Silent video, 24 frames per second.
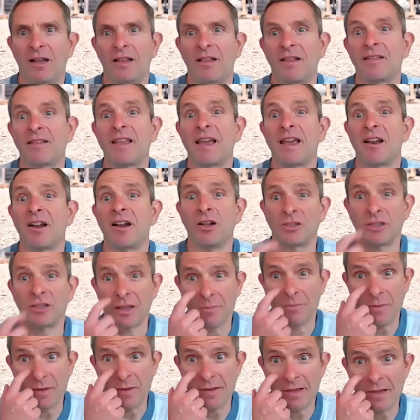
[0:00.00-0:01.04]
Instead, I'll
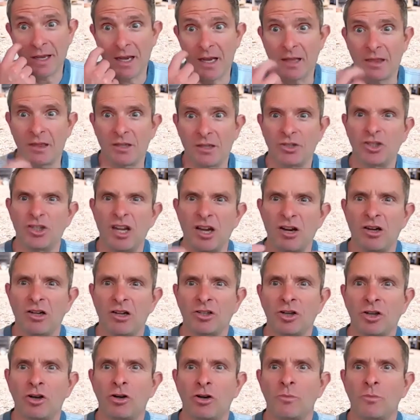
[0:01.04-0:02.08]
just be saying the
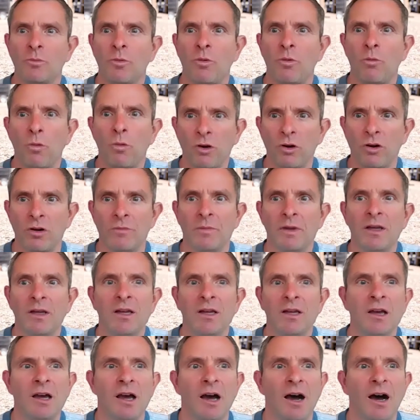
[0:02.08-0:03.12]
generic term worm.
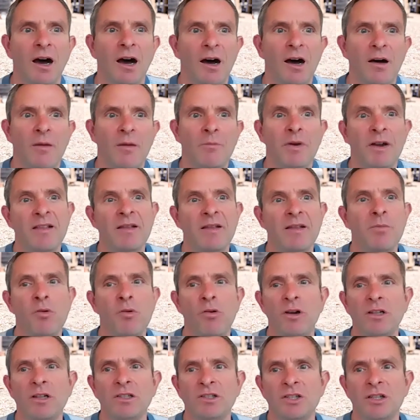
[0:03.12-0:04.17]
But it's
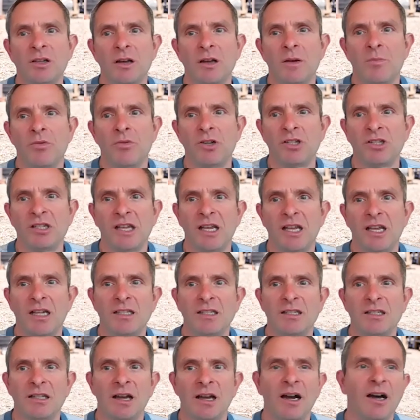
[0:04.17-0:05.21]
important to
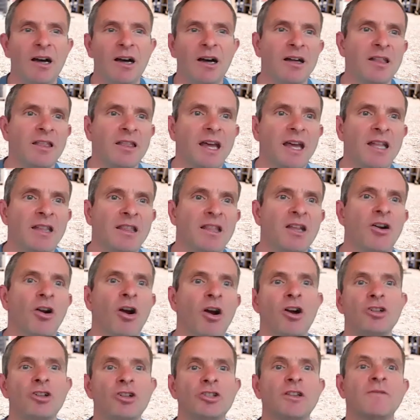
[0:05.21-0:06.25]
appreciate that there
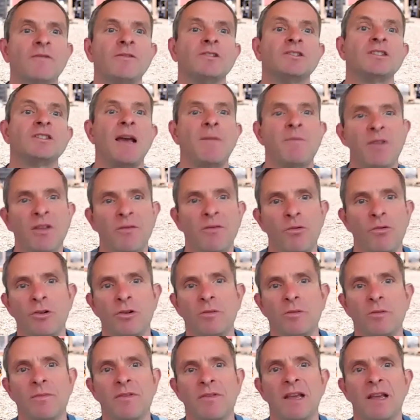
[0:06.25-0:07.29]
are different types of
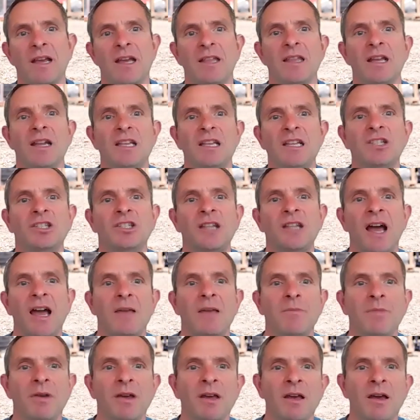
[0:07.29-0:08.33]
worms and that each
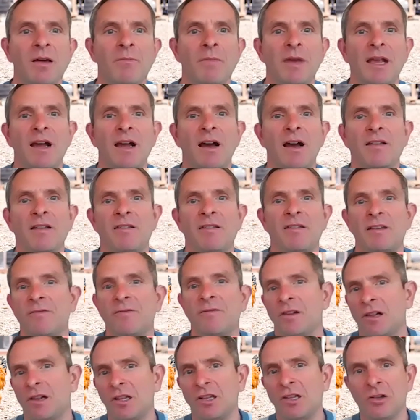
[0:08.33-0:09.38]
type may cause
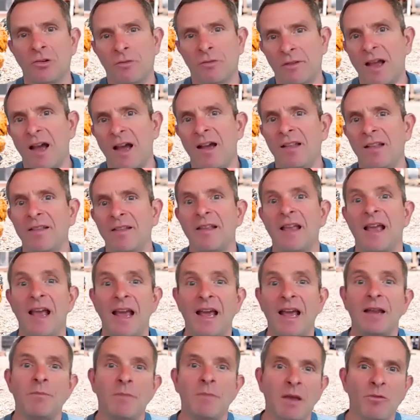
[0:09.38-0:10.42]
different clinical signs
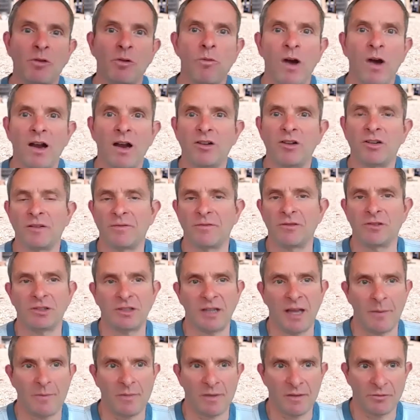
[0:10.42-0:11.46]
and may require different
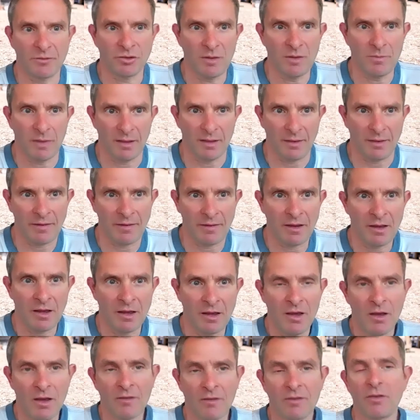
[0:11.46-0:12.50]
types of treatments.
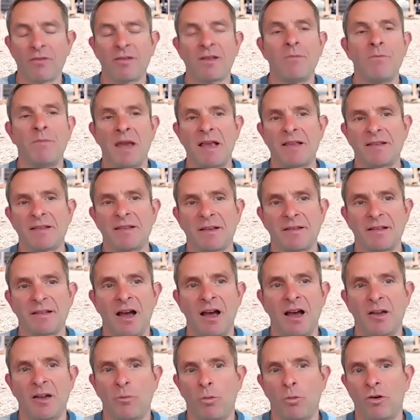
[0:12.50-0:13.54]
So some basics
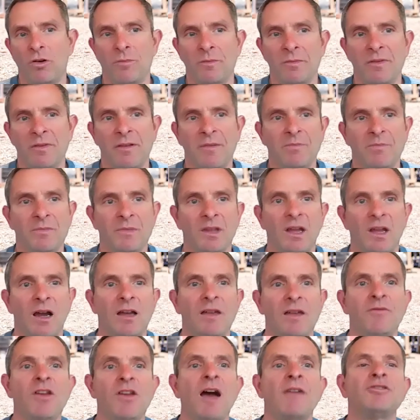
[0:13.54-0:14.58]
on worms.
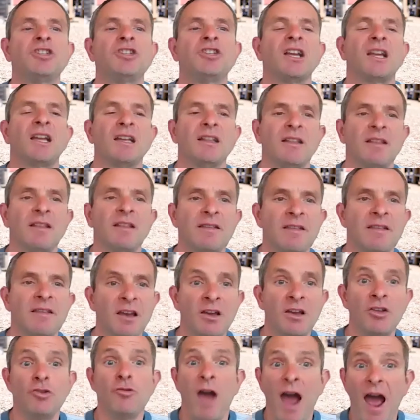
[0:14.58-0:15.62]
If you have chickens,
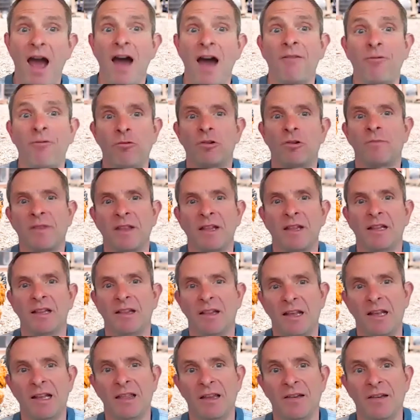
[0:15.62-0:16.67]
you have worms that
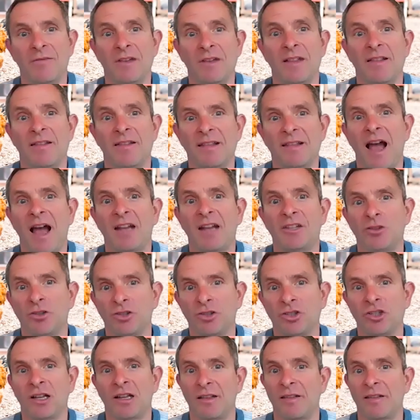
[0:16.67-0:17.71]
live inside your
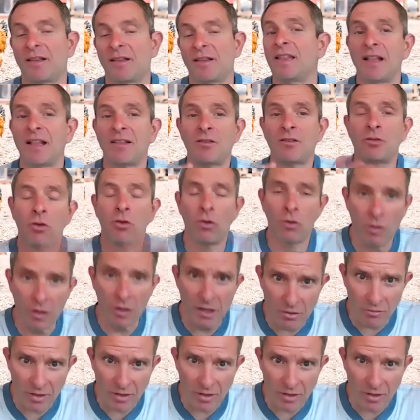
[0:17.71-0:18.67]
chickens, and that's totally